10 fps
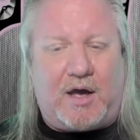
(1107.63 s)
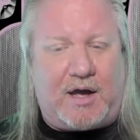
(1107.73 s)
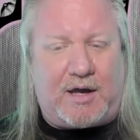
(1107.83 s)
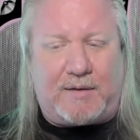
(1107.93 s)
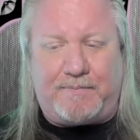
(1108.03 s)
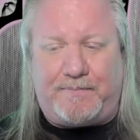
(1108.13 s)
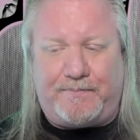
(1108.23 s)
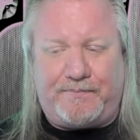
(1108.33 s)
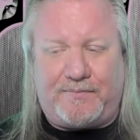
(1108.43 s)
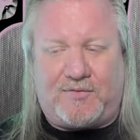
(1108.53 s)
To
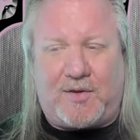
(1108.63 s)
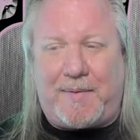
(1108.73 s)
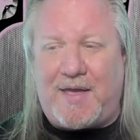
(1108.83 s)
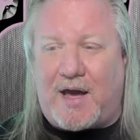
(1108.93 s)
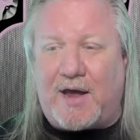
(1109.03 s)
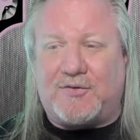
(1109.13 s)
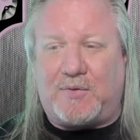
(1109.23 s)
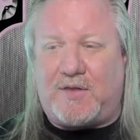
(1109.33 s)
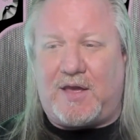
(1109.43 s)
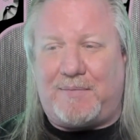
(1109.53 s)
be honest
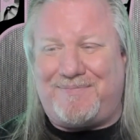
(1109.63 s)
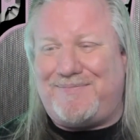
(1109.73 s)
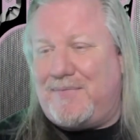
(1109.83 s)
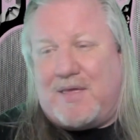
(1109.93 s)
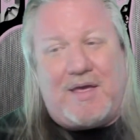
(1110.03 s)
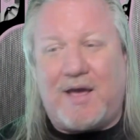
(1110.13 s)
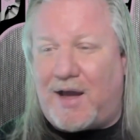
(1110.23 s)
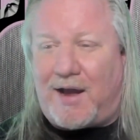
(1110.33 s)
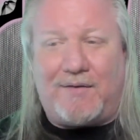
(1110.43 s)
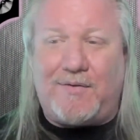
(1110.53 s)
with you,
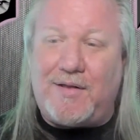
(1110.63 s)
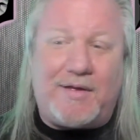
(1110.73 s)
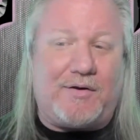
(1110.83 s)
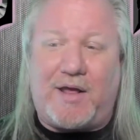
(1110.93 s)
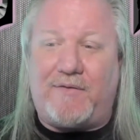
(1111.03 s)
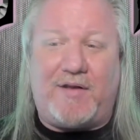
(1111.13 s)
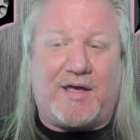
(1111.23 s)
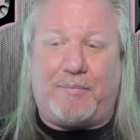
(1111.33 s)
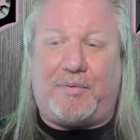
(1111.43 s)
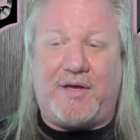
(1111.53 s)
I really don't have
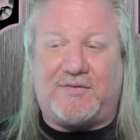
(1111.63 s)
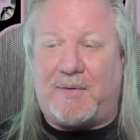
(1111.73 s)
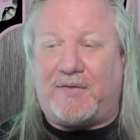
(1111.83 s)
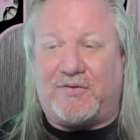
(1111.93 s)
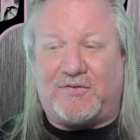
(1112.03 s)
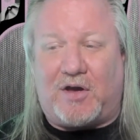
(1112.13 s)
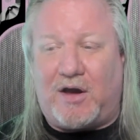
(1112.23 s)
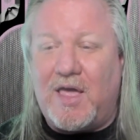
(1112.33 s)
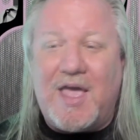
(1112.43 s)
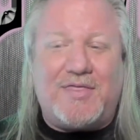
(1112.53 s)
any complaints about the
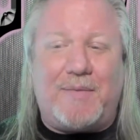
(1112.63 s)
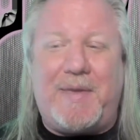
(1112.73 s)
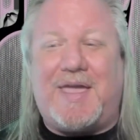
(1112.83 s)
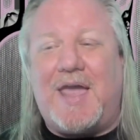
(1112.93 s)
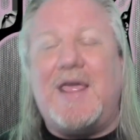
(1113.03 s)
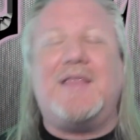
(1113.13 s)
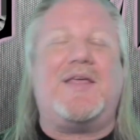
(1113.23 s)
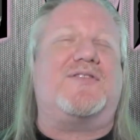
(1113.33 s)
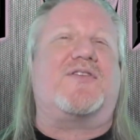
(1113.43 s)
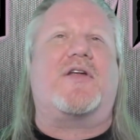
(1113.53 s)
song. The beginning
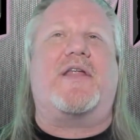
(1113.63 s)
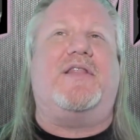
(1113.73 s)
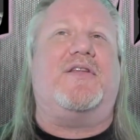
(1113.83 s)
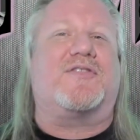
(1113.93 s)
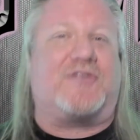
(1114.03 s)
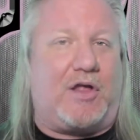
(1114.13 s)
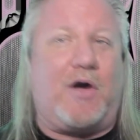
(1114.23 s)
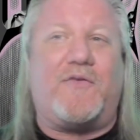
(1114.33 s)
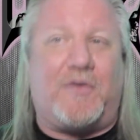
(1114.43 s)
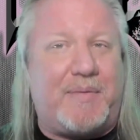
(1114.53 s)
did start out a little
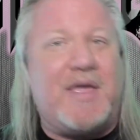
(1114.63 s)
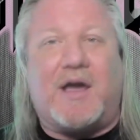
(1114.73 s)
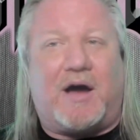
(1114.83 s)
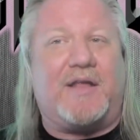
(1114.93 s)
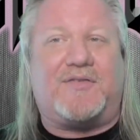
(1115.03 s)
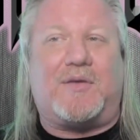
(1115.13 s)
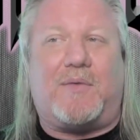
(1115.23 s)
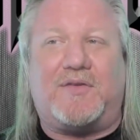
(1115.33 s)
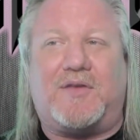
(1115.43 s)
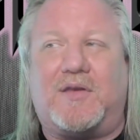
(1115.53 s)
slow, if I'm being honest. It
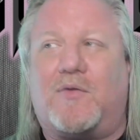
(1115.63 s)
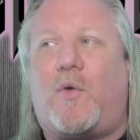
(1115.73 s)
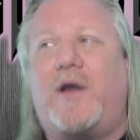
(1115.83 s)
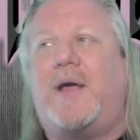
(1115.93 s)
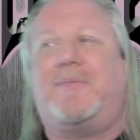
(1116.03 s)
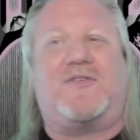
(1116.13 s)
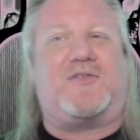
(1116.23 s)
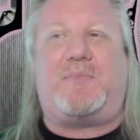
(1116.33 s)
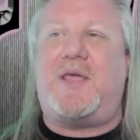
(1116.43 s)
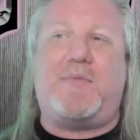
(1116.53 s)
wasn't quite up to
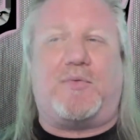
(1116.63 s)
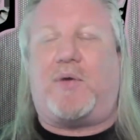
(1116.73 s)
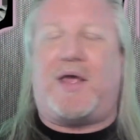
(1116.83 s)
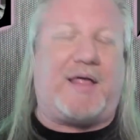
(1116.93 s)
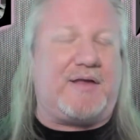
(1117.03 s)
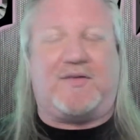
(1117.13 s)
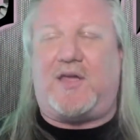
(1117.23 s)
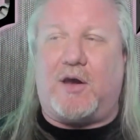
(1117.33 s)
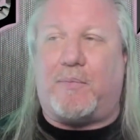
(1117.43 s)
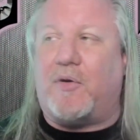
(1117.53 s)
speed with what I like to
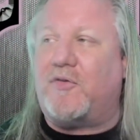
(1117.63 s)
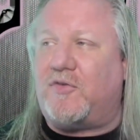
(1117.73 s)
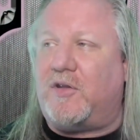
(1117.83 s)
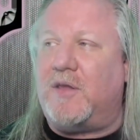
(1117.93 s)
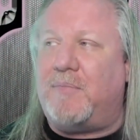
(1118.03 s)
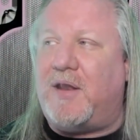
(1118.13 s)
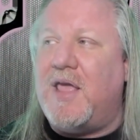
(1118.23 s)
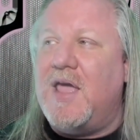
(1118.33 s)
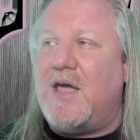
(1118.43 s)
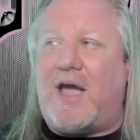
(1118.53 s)
hear personally, but
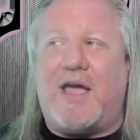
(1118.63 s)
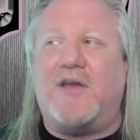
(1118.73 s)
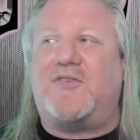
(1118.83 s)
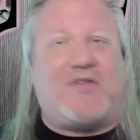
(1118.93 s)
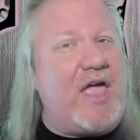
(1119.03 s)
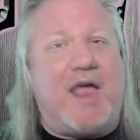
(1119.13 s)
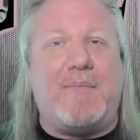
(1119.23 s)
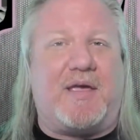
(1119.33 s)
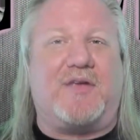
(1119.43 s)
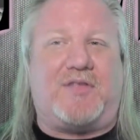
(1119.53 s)
I
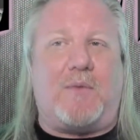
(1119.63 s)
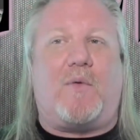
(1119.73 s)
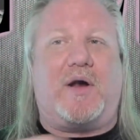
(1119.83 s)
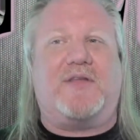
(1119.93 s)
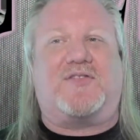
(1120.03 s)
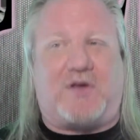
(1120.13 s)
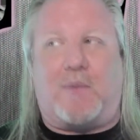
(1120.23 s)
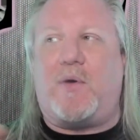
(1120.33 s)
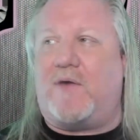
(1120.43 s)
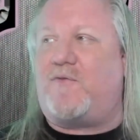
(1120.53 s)
understand because they wanted
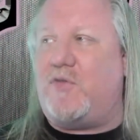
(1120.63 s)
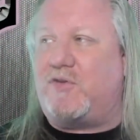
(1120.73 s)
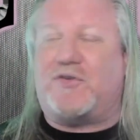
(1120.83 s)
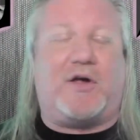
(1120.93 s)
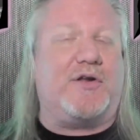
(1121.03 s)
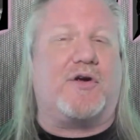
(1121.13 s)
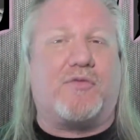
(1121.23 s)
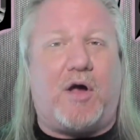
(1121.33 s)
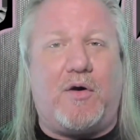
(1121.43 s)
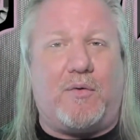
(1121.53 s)
somewhere for the song to
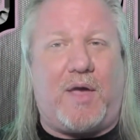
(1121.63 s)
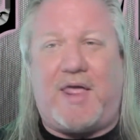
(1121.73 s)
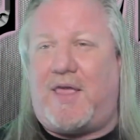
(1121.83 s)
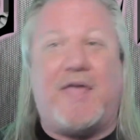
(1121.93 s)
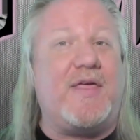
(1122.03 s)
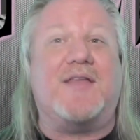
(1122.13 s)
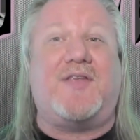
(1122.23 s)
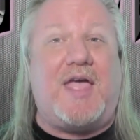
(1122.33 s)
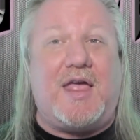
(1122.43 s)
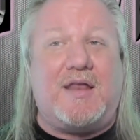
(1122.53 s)
grow, and they
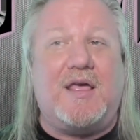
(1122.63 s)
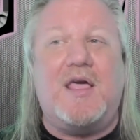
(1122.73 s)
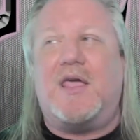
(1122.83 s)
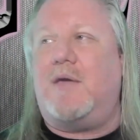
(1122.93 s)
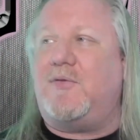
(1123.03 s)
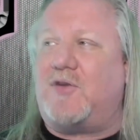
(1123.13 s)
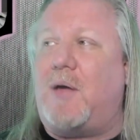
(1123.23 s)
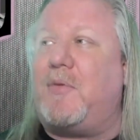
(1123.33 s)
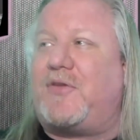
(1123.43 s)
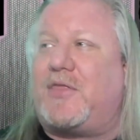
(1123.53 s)
did. It was
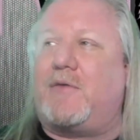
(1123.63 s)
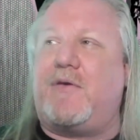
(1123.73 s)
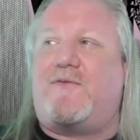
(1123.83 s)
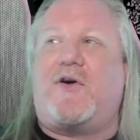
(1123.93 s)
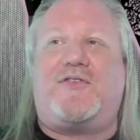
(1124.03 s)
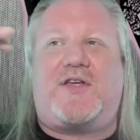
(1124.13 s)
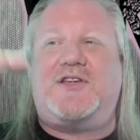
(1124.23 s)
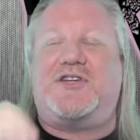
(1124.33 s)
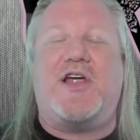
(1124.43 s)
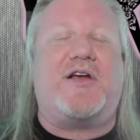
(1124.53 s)
almost like they reverse
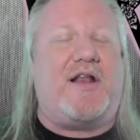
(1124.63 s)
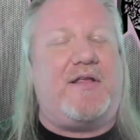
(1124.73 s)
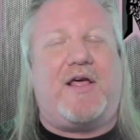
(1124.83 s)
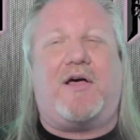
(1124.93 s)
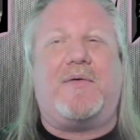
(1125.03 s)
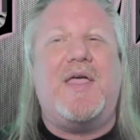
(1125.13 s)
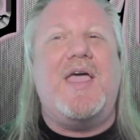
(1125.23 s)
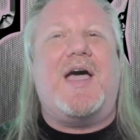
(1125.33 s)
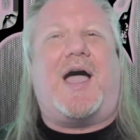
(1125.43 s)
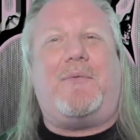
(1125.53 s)
engineered it.
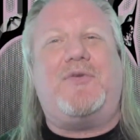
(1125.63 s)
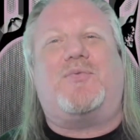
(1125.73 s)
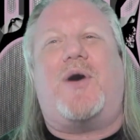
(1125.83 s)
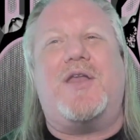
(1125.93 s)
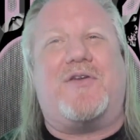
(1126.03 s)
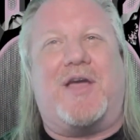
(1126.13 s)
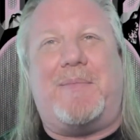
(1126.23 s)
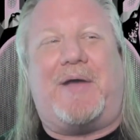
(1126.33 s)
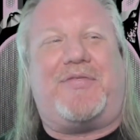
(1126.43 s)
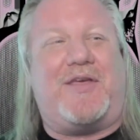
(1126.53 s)
I was wondering
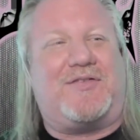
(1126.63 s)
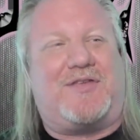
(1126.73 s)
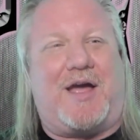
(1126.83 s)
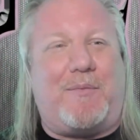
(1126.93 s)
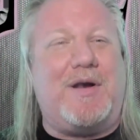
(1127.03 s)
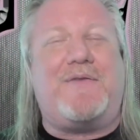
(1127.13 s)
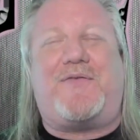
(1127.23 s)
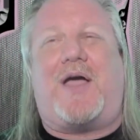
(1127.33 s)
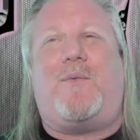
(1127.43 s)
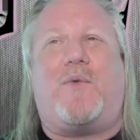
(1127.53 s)
about this. I
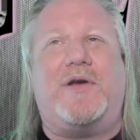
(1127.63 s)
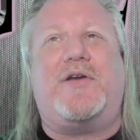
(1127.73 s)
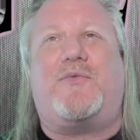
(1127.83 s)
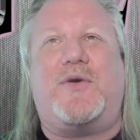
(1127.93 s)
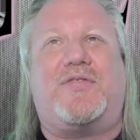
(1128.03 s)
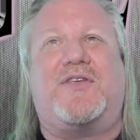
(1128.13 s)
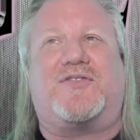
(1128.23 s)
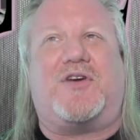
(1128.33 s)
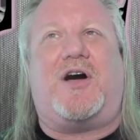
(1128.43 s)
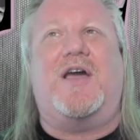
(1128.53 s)
wonder if with
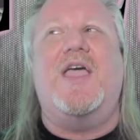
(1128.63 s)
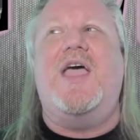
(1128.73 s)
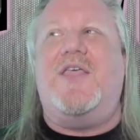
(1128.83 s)
this song,